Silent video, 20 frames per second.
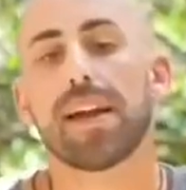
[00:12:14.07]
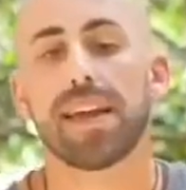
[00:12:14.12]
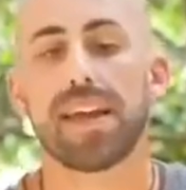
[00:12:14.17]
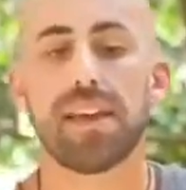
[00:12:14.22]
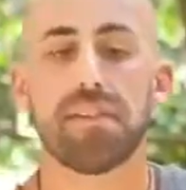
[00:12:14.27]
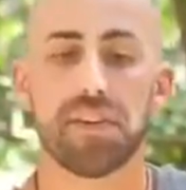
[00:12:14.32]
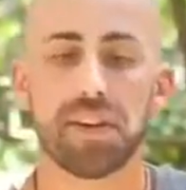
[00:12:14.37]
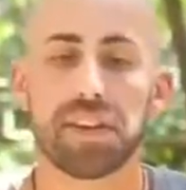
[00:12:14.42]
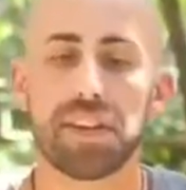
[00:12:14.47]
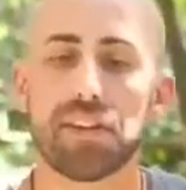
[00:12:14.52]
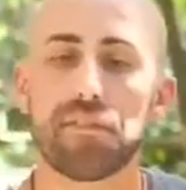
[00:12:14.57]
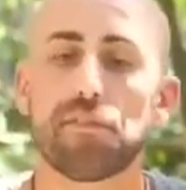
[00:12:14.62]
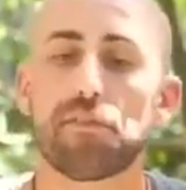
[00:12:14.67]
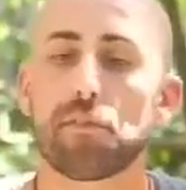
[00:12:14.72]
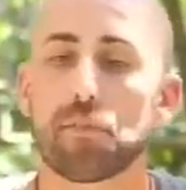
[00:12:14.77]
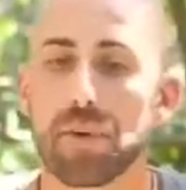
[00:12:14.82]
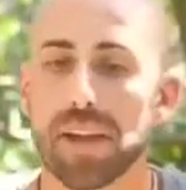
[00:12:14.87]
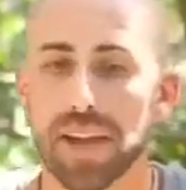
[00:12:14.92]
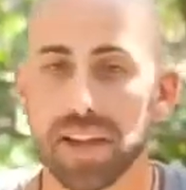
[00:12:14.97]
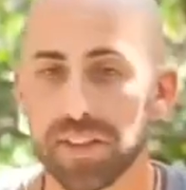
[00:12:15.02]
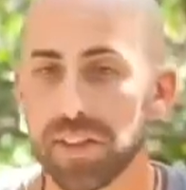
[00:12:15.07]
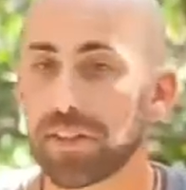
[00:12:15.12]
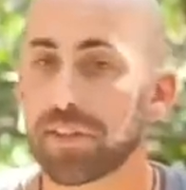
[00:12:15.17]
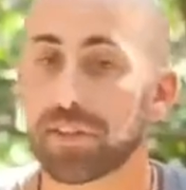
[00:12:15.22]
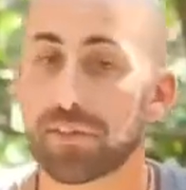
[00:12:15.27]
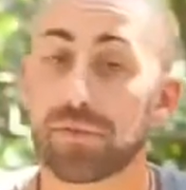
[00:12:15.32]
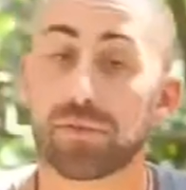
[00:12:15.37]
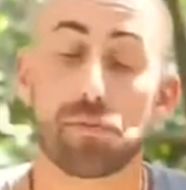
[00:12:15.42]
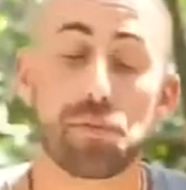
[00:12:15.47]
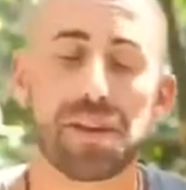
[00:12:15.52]
Even if we are not
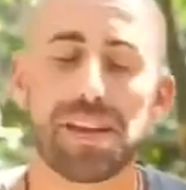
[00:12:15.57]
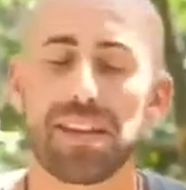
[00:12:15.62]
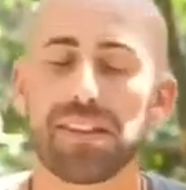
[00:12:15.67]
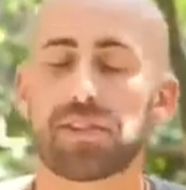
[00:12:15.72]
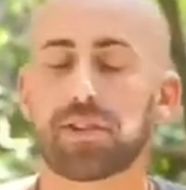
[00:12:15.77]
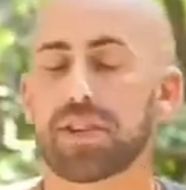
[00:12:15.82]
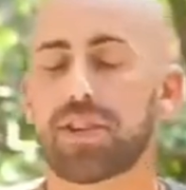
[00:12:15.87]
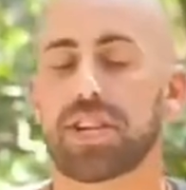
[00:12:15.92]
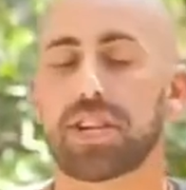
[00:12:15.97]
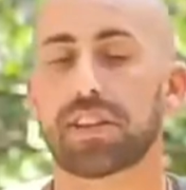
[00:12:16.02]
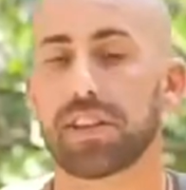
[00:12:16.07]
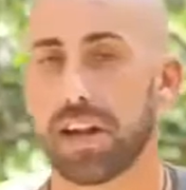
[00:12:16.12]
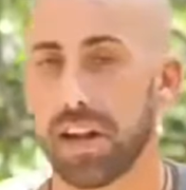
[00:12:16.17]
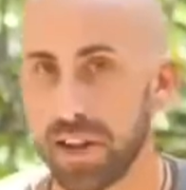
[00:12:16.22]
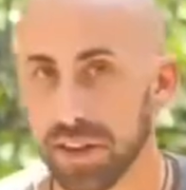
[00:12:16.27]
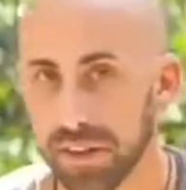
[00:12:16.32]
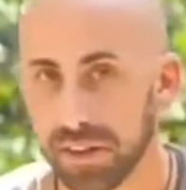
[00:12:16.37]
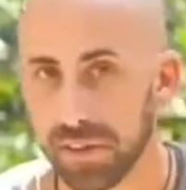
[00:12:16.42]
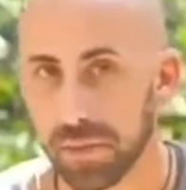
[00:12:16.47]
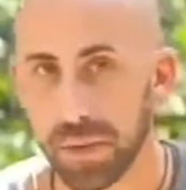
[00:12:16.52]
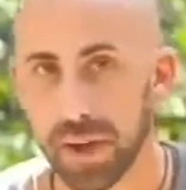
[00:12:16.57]
really stretching the lungs,